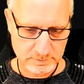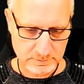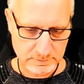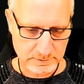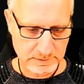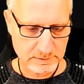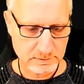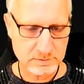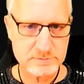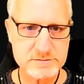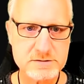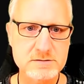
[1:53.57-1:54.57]

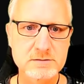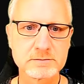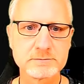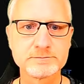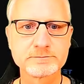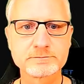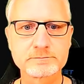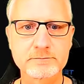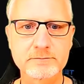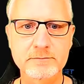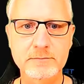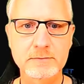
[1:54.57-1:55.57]
Decons.
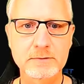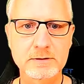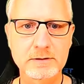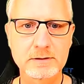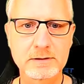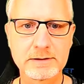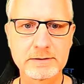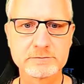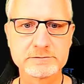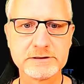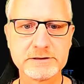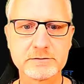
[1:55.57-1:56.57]
Click on
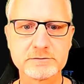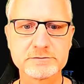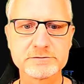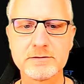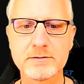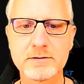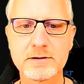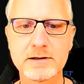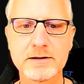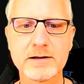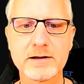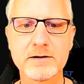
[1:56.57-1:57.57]
Decons.
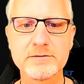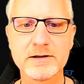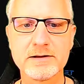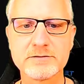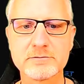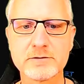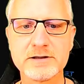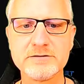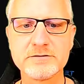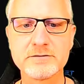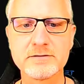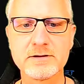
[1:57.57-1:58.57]
And now the
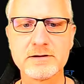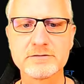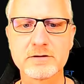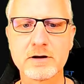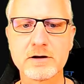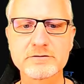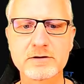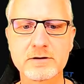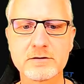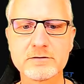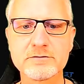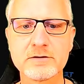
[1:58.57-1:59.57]
integration is asking
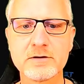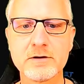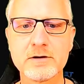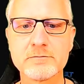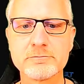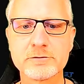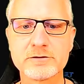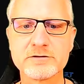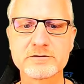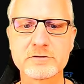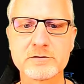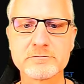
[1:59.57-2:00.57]
us for
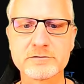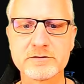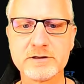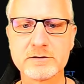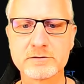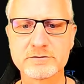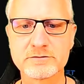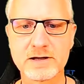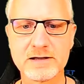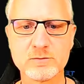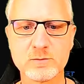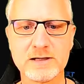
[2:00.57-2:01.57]
Discover Decons
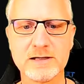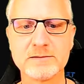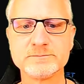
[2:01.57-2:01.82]
Gateway.